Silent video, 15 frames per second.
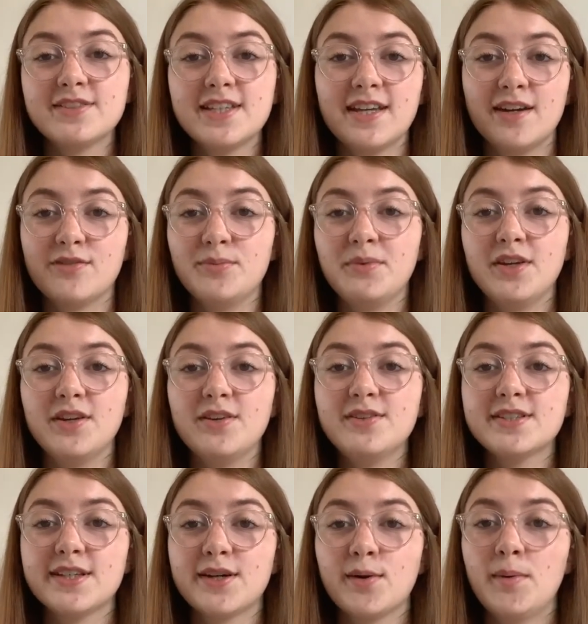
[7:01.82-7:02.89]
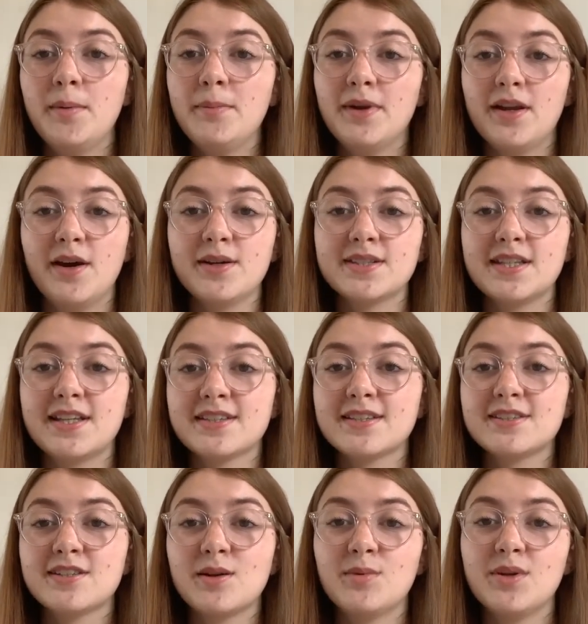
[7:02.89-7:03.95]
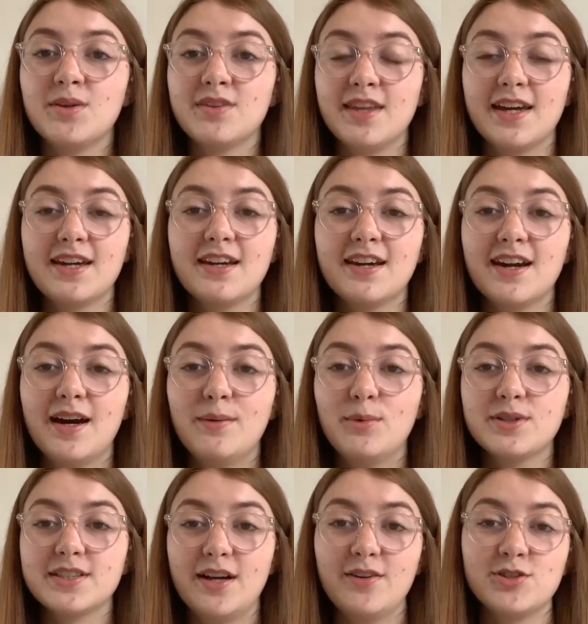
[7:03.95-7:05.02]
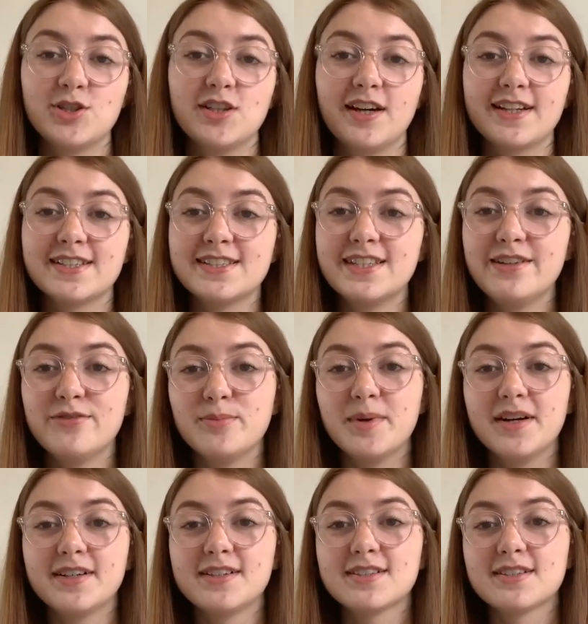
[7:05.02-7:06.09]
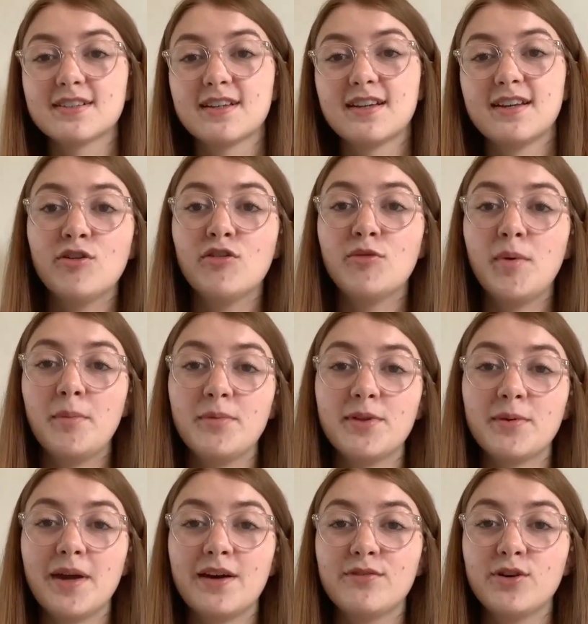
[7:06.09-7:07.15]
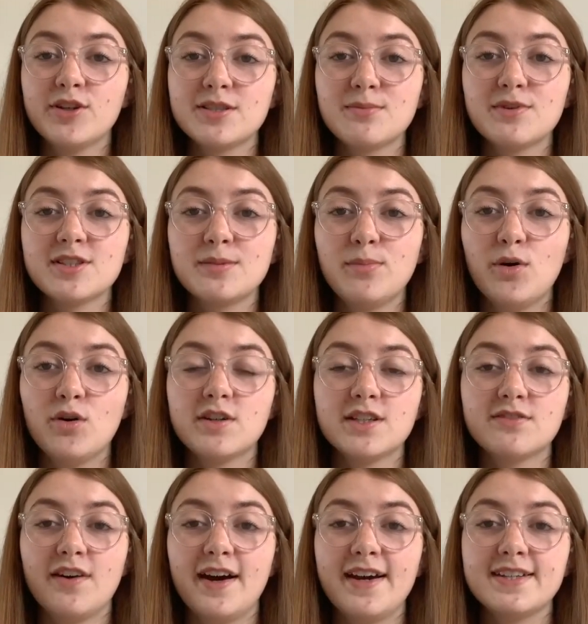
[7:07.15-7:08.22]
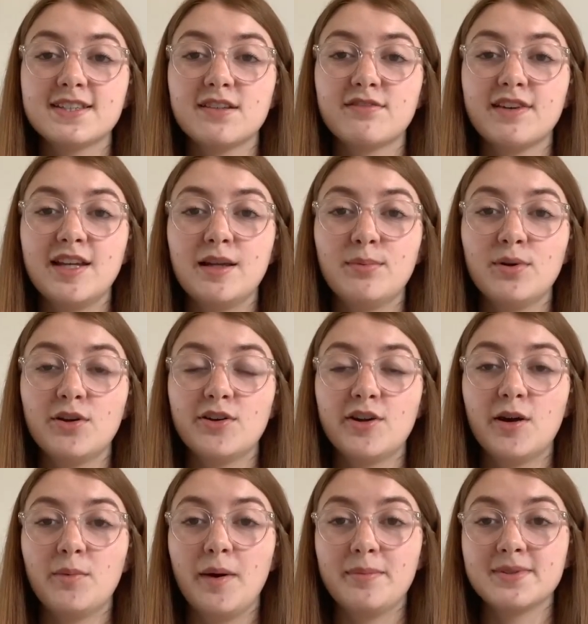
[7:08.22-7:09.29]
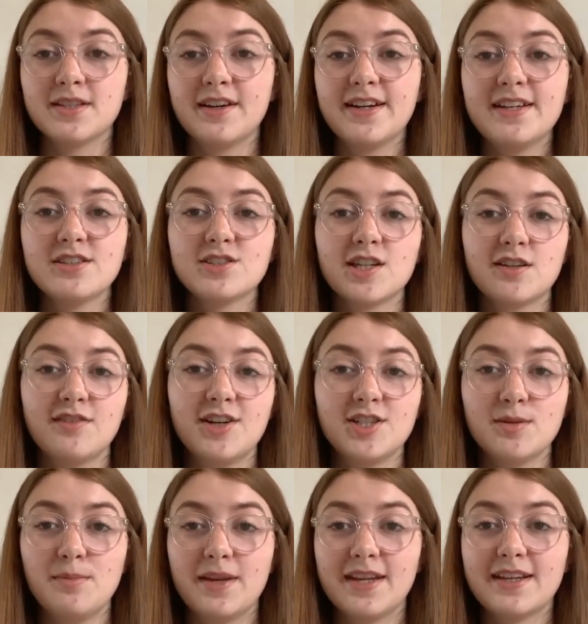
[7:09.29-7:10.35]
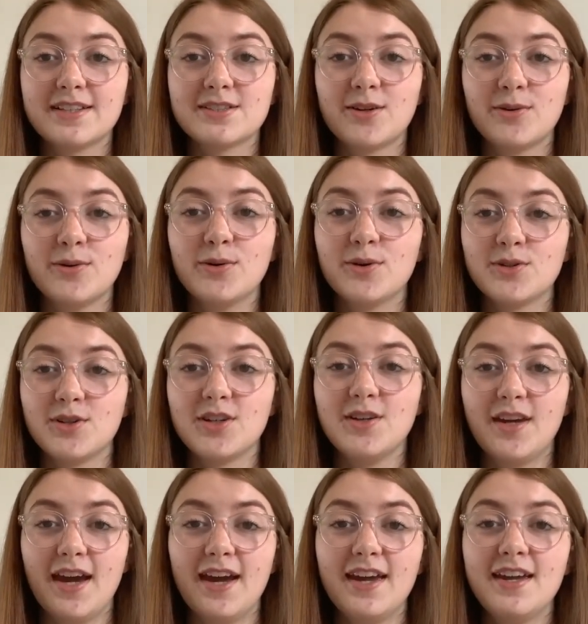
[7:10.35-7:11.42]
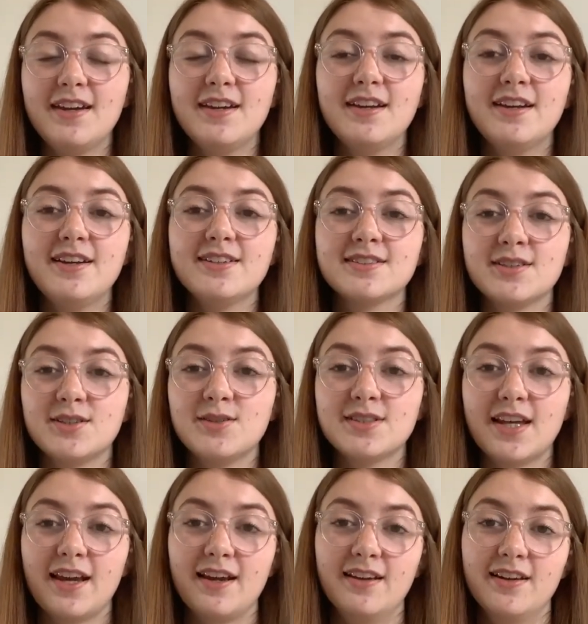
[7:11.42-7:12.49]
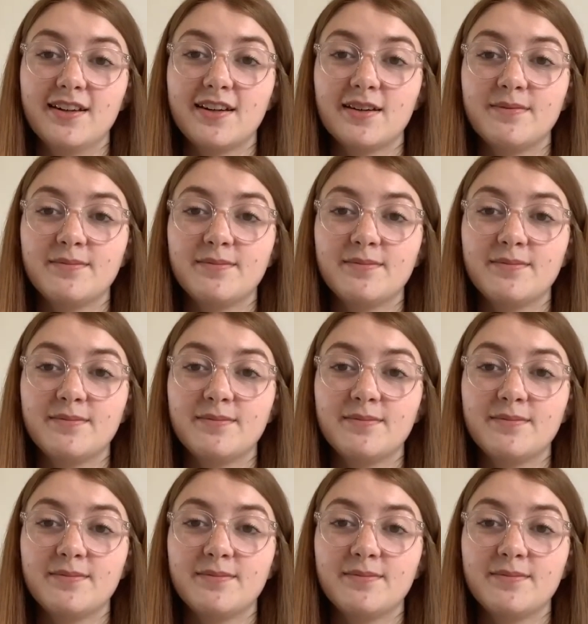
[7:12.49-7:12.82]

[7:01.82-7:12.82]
to hear from you, so comment below to let us know what you think and what else you'd like to see from us. Remember that we have lots more support and advice available on our website, generationmedx.org.uk, so do take a look.